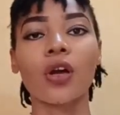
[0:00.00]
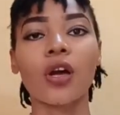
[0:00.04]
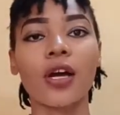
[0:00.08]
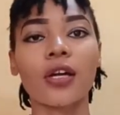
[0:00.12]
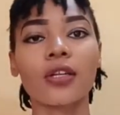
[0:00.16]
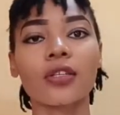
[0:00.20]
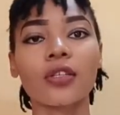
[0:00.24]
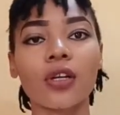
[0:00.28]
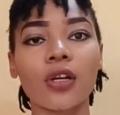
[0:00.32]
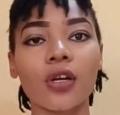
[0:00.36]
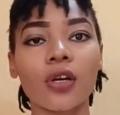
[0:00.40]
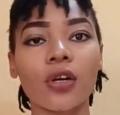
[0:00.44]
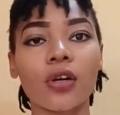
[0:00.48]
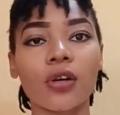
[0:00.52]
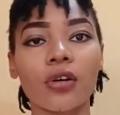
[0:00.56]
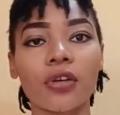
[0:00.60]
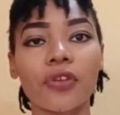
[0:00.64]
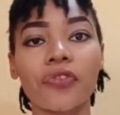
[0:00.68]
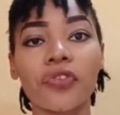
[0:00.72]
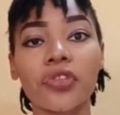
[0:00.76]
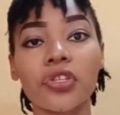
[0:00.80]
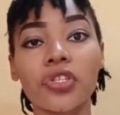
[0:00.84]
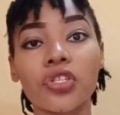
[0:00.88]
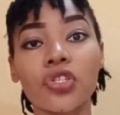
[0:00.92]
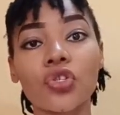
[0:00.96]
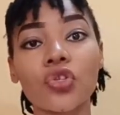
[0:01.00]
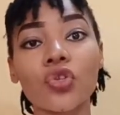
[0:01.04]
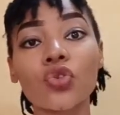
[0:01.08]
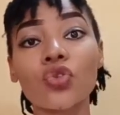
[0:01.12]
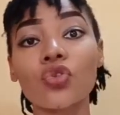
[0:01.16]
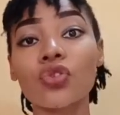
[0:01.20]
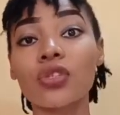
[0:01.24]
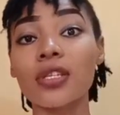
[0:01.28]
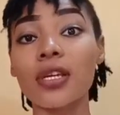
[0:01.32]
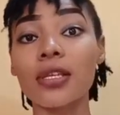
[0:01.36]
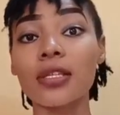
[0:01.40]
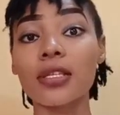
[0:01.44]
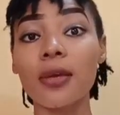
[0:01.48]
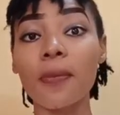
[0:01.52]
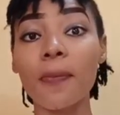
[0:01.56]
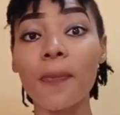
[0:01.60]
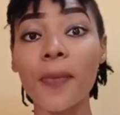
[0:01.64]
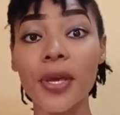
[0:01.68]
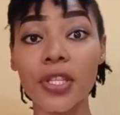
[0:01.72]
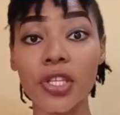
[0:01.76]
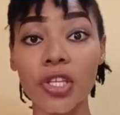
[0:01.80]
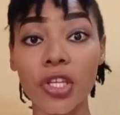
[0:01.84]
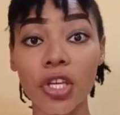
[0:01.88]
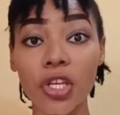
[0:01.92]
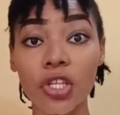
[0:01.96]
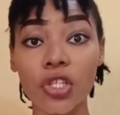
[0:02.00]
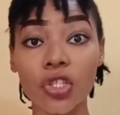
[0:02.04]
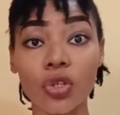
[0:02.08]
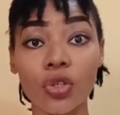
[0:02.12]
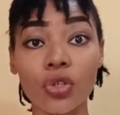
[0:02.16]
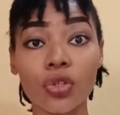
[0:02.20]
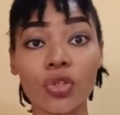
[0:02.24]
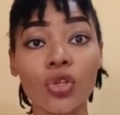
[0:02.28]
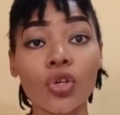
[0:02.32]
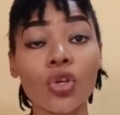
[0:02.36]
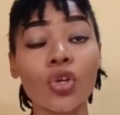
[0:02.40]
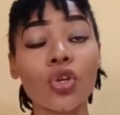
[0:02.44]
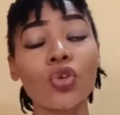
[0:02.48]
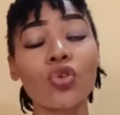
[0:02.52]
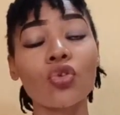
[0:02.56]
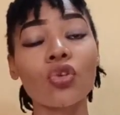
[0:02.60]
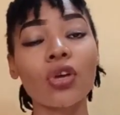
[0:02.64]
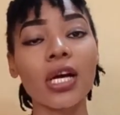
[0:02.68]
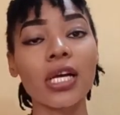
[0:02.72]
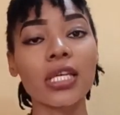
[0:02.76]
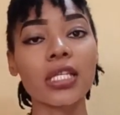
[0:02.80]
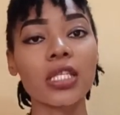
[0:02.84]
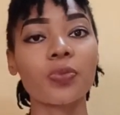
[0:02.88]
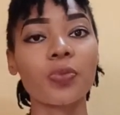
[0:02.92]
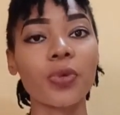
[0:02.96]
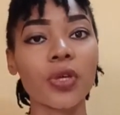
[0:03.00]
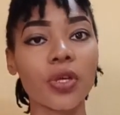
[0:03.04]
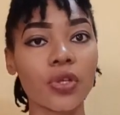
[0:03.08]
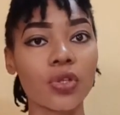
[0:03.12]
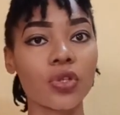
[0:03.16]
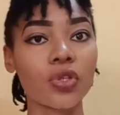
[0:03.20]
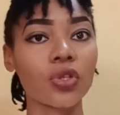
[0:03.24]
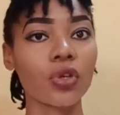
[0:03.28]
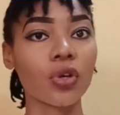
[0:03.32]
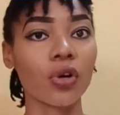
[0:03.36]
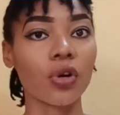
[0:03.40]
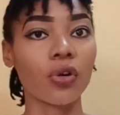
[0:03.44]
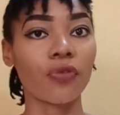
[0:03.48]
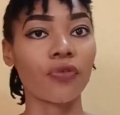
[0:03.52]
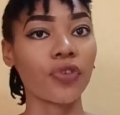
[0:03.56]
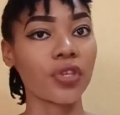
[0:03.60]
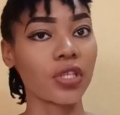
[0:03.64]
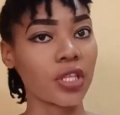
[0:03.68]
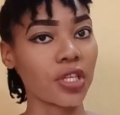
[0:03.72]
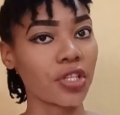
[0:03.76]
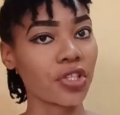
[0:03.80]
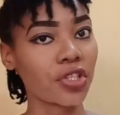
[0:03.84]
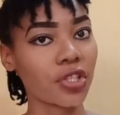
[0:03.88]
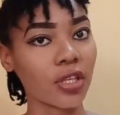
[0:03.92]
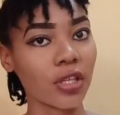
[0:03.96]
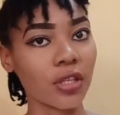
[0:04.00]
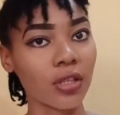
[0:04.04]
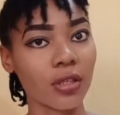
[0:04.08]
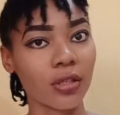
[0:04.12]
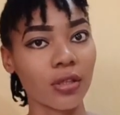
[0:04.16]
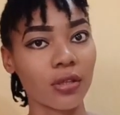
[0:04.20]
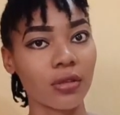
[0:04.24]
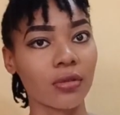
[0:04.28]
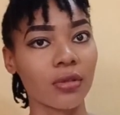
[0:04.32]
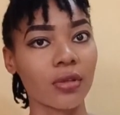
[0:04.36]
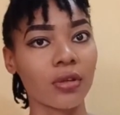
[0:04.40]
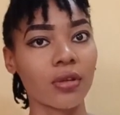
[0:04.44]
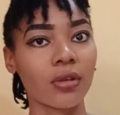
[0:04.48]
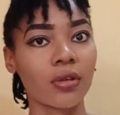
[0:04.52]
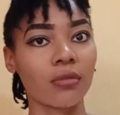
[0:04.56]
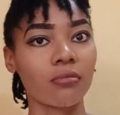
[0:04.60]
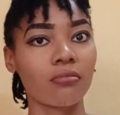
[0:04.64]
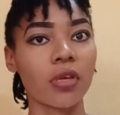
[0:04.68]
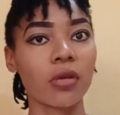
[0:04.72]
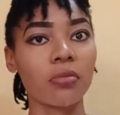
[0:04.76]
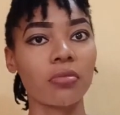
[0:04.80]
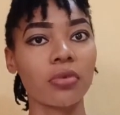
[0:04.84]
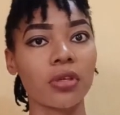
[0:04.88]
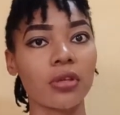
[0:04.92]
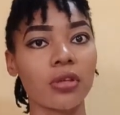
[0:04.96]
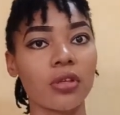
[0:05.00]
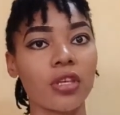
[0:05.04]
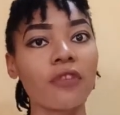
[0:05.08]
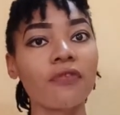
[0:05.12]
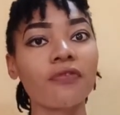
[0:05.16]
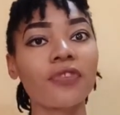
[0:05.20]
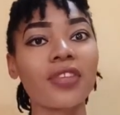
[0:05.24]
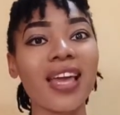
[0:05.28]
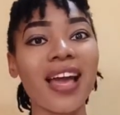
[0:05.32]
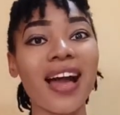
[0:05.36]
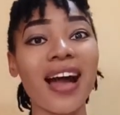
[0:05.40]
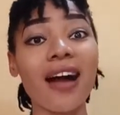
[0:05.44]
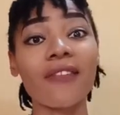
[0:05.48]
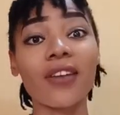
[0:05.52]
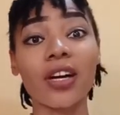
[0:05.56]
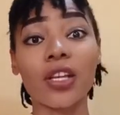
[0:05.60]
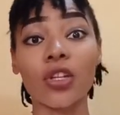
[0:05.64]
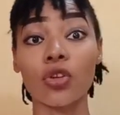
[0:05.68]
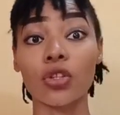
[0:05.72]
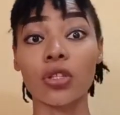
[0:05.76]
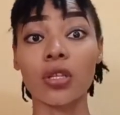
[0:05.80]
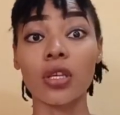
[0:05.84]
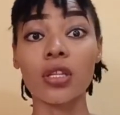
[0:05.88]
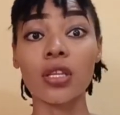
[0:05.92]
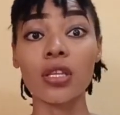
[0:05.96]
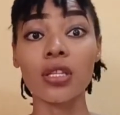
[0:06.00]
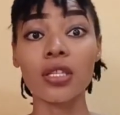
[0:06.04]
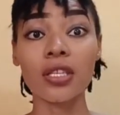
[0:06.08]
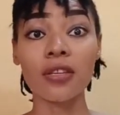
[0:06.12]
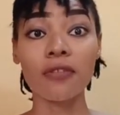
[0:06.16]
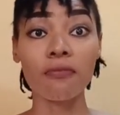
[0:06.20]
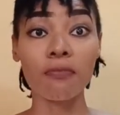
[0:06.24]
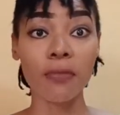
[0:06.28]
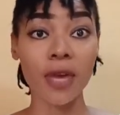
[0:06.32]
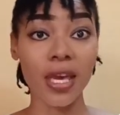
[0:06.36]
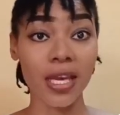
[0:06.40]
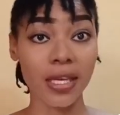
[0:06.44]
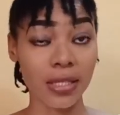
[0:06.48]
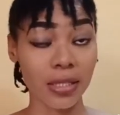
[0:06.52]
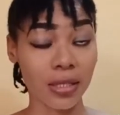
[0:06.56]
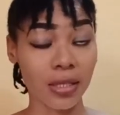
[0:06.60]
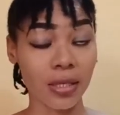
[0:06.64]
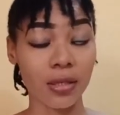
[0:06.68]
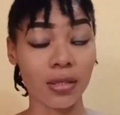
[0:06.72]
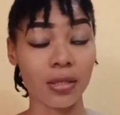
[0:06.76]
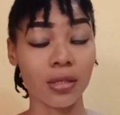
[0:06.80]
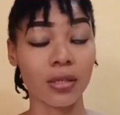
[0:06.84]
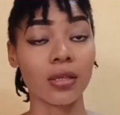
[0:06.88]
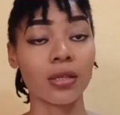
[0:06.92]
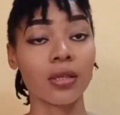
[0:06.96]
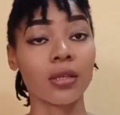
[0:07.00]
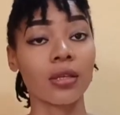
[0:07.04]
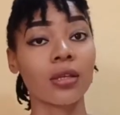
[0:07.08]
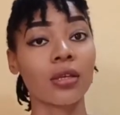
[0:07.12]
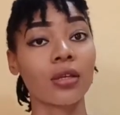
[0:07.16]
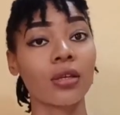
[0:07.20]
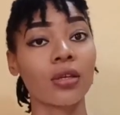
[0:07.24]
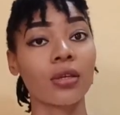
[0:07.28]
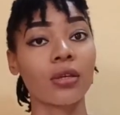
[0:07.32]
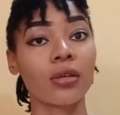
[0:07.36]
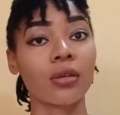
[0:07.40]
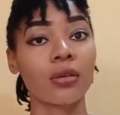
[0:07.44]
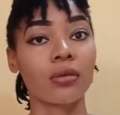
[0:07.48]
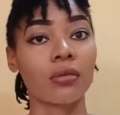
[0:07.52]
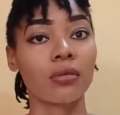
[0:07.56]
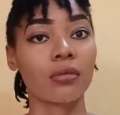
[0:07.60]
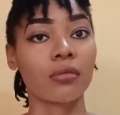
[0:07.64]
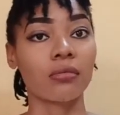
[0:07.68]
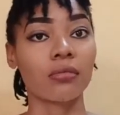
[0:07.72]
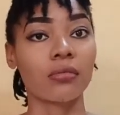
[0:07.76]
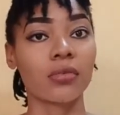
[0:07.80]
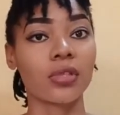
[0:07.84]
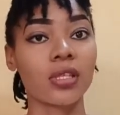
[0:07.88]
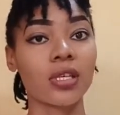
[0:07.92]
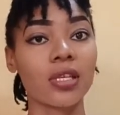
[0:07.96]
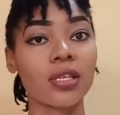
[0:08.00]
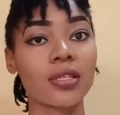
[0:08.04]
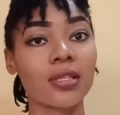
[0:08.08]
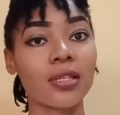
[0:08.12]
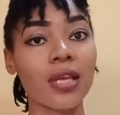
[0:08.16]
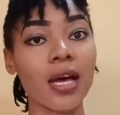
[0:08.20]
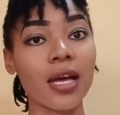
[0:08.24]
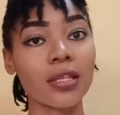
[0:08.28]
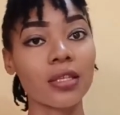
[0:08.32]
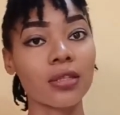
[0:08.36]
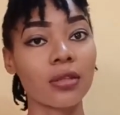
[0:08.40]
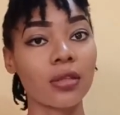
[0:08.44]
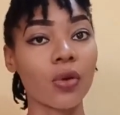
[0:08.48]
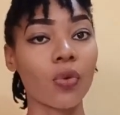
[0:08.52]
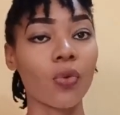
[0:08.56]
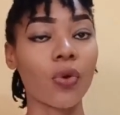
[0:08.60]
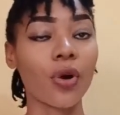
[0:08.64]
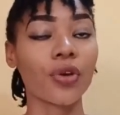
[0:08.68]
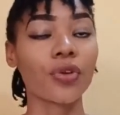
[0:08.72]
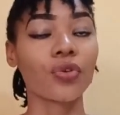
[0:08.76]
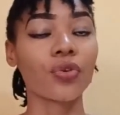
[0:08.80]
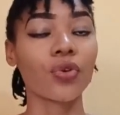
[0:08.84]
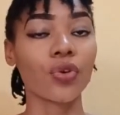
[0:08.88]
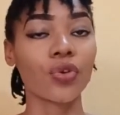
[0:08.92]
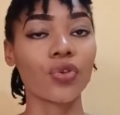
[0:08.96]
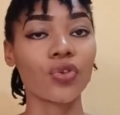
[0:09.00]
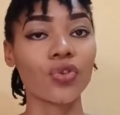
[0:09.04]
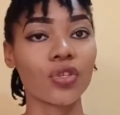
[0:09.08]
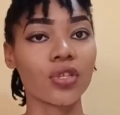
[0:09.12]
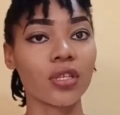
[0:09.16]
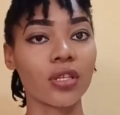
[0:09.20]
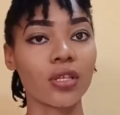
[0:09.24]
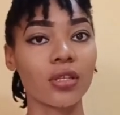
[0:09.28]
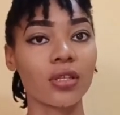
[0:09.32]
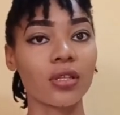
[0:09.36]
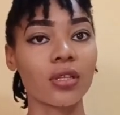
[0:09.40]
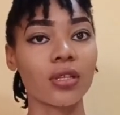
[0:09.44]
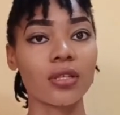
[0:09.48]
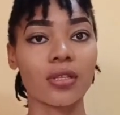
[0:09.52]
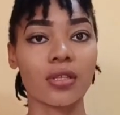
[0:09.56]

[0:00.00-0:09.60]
And if it is due to certain medication, you can speak to your physician, maybe if they have an alternative medicine, since that's the one you're using